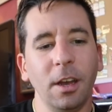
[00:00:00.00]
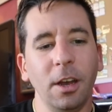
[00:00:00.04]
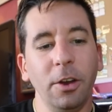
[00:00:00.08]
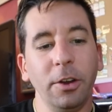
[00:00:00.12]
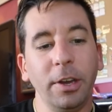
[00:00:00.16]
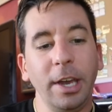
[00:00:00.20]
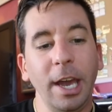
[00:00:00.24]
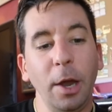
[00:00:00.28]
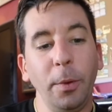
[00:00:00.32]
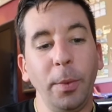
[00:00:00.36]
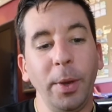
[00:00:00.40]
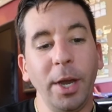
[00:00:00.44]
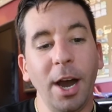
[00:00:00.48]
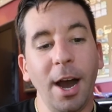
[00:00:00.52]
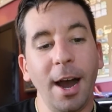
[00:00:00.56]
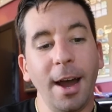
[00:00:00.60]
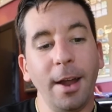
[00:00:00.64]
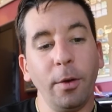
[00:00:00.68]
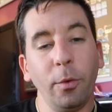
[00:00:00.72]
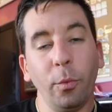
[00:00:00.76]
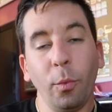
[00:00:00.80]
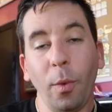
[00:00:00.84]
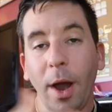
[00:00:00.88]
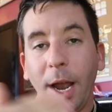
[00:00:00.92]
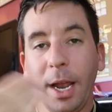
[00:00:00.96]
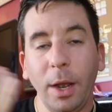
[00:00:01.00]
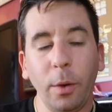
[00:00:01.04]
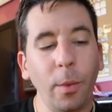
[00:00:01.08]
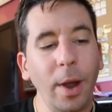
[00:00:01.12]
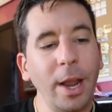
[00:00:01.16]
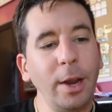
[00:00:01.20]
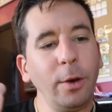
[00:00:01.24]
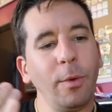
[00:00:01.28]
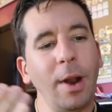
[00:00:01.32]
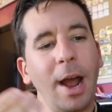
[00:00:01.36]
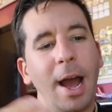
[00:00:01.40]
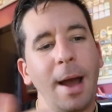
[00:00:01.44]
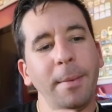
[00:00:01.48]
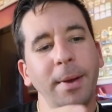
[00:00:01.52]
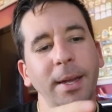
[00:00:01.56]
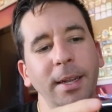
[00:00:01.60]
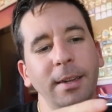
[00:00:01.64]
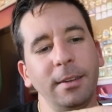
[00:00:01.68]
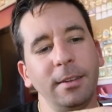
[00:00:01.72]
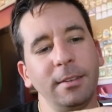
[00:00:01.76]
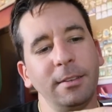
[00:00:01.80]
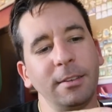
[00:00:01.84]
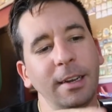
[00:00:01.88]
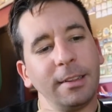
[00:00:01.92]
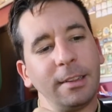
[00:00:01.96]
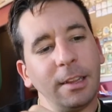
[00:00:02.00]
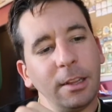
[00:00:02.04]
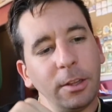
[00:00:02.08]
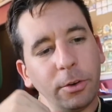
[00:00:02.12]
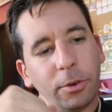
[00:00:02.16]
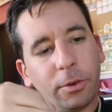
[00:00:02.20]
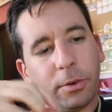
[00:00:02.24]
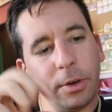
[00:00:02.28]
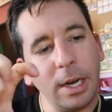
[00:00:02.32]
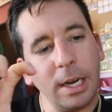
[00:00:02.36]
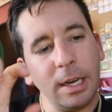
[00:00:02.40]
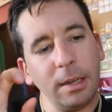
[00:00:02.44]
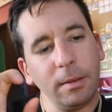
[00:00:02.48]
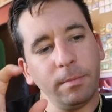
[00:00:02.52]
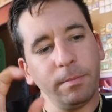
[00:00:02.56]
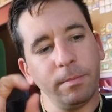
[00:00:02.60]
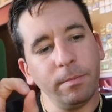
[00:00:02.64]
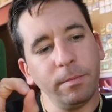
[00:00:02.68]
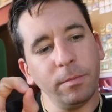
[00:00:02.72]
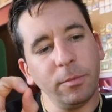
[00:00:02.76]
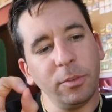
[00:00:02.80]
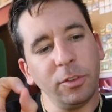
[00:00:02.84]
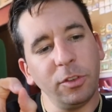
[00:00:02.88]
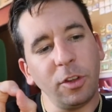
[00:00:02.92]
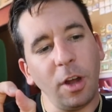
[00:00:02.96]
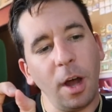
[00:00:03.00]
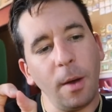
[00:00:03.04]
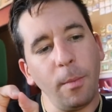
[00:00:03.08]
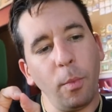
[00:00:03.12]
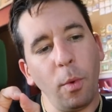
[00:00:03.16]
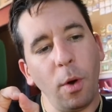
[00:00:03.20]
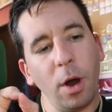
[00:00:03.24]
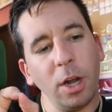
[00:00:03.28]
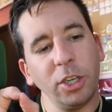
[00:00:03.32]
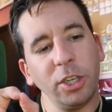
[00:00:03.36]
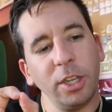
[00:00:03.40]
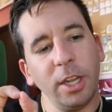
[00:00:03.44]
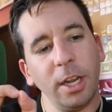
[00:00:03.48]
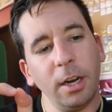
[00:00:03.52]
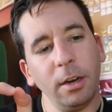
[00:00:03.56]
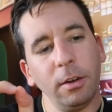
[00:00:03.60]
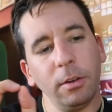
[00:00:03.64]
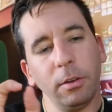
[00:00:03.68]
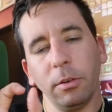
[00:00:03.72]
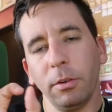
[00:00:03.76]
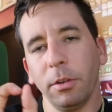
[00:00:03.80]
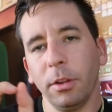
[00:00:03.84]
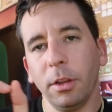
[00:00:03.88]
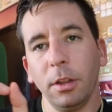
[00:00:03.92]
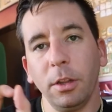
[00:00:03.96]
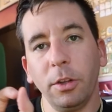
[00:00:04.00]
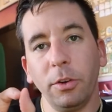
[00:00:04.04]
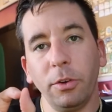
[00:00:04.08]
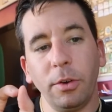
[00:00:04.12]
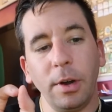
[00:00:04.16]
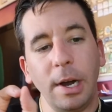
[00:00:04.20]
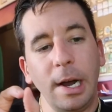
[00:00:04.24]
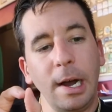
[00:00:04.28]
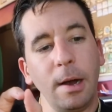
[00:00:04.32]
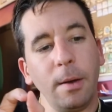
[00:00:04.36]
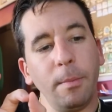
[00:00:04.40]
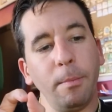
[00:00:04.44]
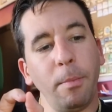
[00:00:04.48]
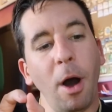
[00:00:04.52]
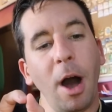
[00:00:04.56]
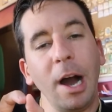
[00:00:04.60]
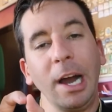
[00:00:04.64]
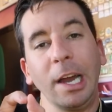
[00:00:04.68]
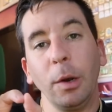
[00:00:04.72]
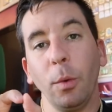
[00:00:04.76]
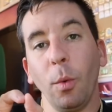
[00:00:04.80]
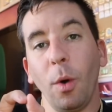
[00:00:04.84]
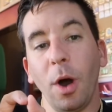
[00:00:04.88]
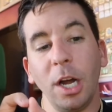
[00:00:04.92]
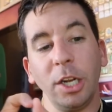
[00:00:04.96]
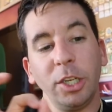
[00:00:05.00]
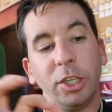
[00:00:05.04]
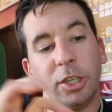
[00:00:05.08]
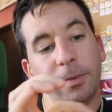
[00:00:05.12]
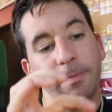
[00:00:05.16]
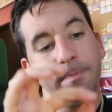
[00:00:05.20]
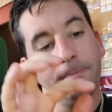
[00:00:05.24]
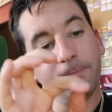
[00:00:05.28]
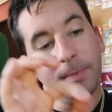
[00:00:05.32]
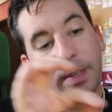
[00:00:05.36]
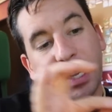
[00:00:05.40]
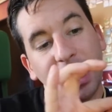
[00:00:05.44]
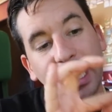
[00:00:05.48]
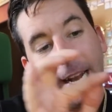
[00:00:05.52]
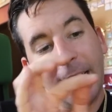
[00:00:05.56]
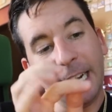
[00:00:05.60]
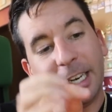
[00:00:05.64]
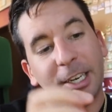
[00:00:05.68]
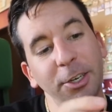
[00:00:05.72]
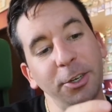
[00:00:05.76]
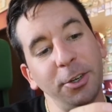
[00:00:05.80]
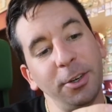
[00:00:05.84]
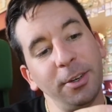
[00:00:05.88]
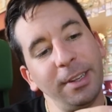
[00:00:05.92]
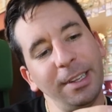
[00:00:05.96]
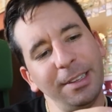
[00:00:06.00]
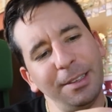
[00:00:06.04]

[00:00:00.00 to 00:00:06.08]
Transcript: Okay, we got White Rabbit. It's got the little stopwatch there, or the little pocket watch connected to it.